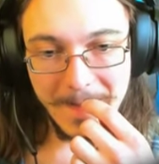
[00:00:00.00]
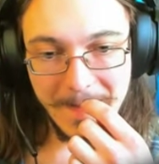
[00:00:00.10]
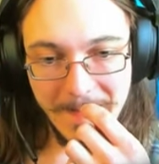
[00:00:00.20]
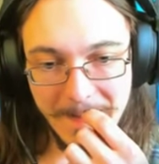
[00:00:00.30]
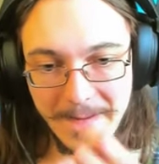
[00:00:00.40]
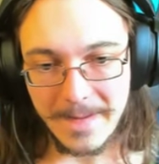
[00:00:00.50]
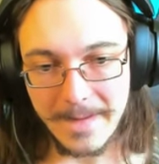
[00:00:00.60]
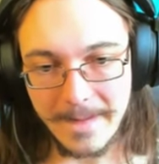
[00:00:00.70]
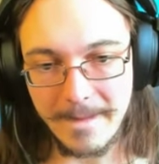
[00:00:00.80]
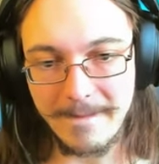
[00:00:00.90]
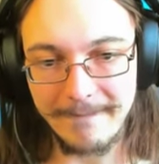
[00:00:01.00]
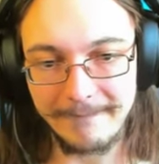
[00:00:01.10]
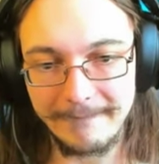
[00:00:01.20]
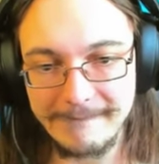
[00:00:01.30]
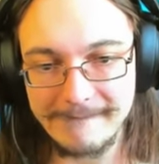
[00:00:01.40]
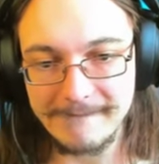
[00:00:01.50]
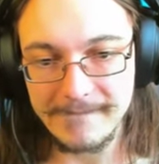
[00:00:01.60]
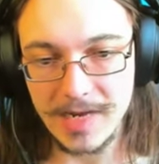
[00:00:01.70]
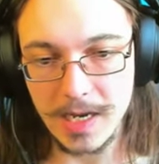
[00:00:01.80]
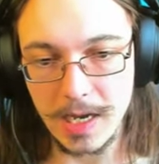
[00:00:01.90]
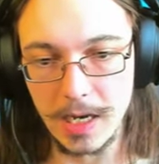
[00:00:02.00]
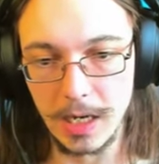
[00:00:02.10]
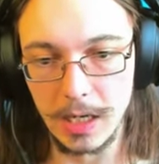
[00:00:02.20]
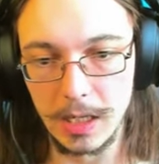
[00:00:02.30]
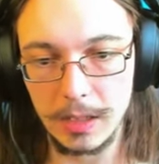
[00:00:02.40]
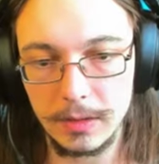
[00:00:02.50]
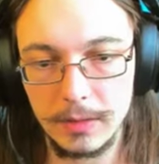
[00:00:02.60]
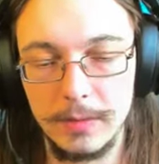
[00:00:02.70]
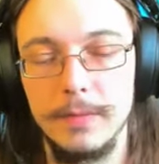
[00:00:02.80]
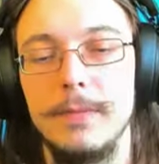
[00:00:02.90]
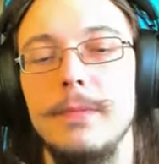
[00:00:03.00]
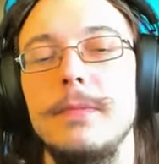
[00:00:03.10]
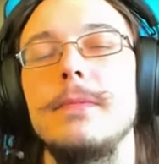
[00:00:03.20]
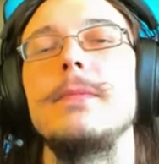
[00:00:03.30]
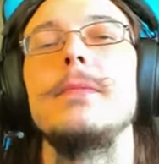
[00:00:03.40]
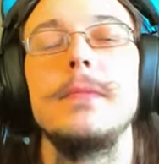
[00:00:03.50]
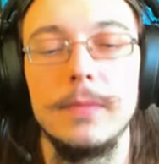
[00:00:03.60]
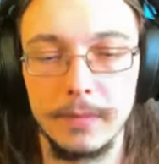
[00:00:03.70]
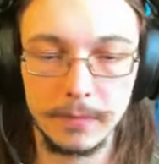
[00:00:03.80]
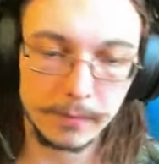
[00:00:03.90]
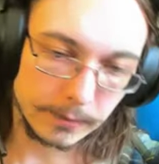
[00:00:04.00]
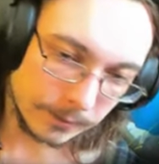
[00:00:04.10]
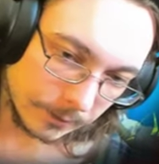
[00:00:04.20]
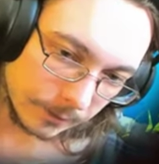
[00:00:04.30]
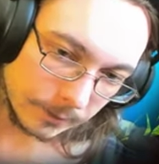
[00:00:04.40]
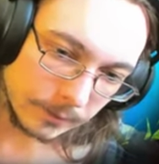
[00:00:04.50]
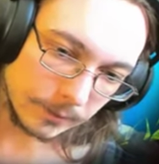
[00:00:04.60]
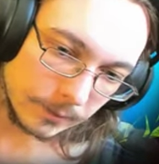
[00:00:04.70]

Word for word: What do we need? Iron and, hmm? and redstone or something?